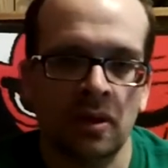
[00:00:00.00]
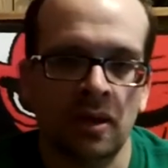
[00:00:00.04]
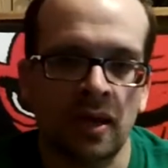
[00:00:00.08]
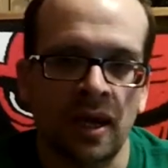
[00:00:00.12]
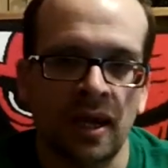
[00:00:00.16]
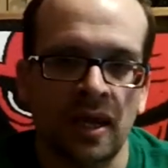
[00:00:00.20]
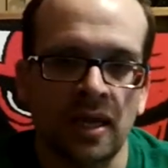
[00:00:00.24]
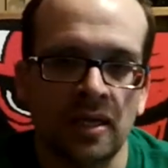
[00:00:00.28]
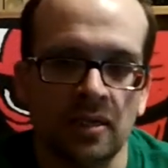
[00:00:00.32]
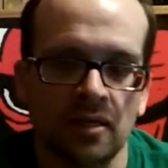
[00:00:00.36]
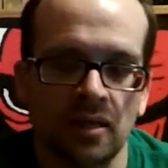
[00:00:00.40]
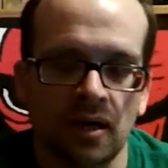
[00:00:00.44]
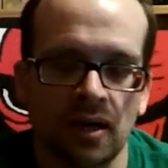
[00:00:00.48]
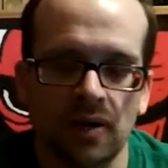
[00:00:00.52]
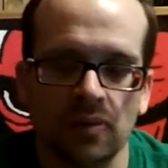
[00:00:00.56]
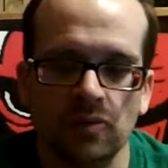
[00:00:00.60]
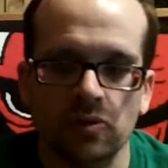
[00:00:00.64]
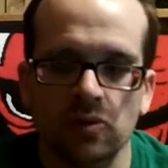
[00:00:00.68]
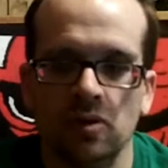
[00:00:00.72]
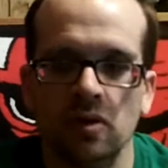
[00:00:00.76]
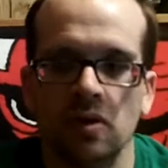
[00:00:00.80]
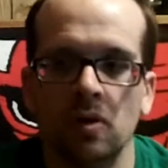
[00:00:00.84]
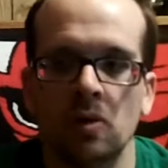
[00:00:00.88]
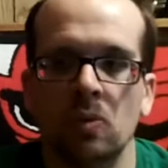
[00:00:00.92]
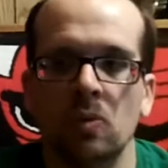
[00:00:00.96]
handing out
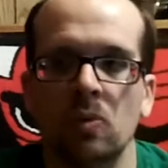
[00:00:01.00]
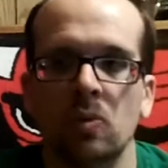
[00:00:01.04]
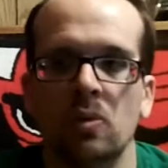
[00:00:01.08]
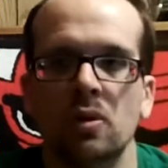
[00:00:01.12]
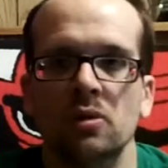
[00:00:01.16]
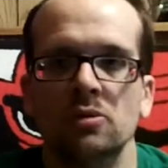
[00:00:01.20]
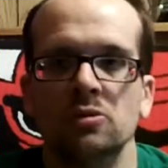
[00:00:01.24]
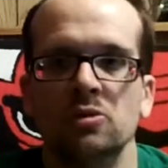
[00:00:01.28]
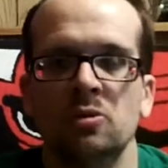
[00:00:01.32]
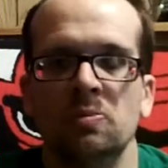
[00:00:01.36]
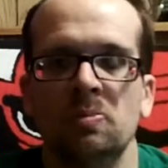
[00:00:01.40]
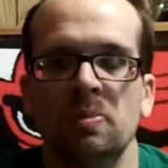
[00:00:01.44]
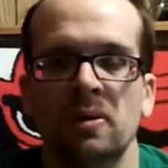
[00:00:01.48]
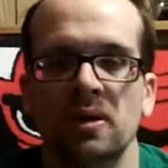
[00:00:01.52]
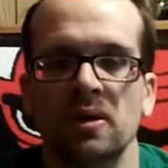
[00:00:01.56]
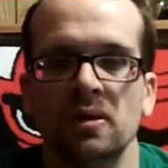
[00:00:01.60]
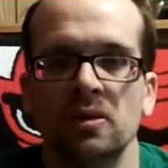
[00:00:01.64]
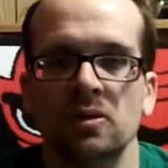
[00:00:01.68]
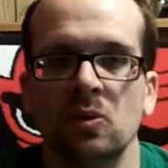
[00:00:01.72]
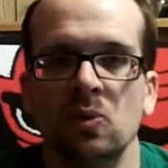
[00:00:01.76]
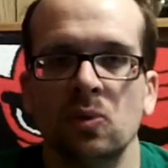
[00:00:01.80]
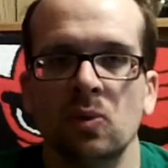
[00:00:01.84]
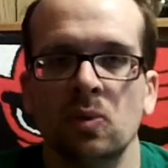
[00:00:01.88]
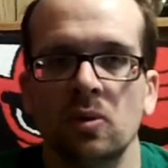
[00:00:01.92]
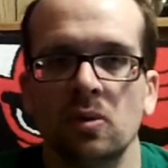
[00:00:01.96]
the Walter
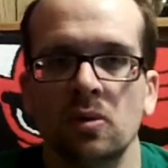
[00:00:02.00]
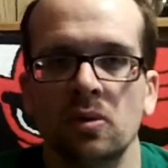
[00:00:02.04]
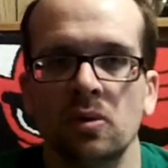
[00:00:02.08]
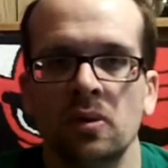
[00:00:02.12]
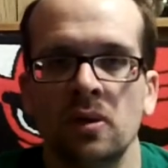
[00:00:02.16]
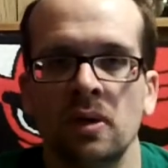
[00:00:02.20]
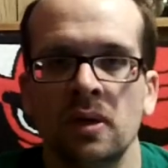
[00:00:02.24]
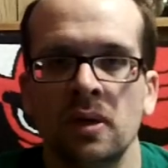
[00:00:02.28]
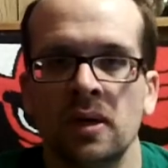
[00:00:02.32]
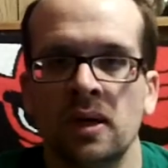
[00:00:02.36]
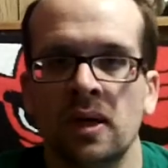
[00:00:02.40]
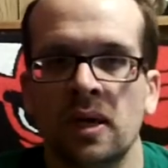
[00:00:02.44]
Payton Award.